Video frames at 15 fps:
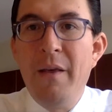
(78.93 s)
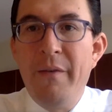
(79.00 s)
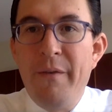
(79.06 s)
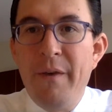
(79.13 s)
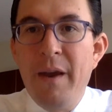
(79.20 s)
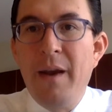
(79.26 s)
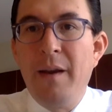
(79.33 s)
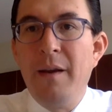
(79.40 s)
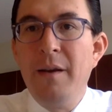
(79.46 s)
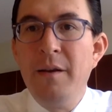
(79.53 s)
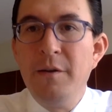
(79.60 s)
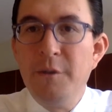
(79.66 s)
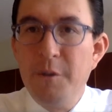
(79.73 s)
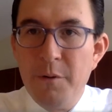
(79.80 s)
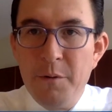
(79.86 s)
thing
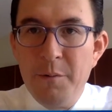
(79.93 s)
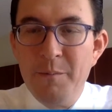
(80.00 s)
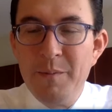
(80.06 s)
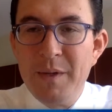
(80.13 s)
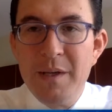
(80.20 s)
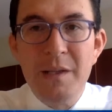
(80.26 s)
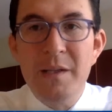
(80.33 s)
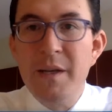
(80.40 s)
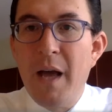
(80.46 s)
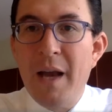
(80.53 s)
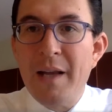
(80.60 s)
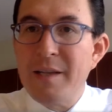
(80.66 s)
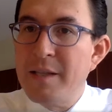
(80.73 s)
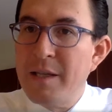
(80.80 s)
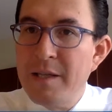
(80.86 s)
to do. It's not
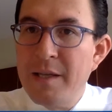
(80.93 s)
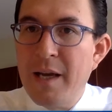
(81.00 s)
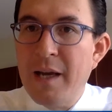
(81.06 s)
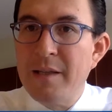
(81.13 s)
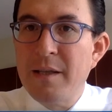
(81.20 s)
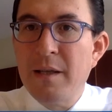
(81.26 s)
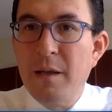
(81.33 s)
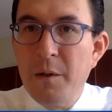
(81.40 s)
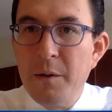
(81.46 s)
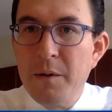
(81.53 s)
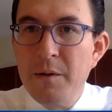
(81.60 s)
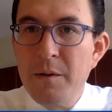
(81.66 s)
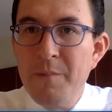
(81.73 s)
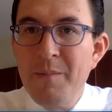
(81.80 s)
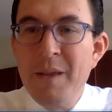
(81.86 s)
as easy as it looks.